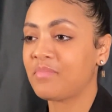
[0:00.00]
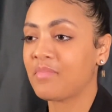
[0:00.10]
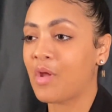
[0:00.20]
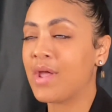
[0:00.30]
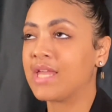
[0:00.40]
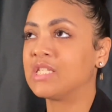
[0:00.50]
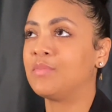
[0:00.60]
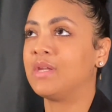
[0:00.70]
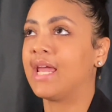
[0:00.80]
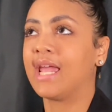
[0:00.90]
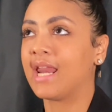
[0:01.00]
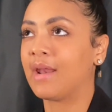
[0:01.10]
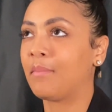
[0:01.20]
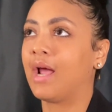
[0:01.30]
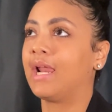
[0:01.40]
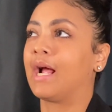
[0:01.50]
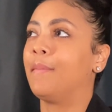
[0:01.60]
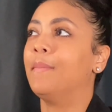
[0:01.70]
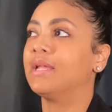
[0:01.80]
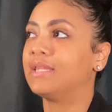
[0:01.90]
We had just been dating probably like a
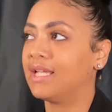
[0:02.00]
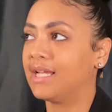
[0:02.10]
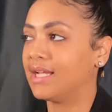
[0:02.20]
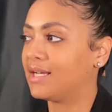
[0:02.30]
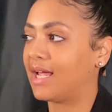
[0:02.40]
month in.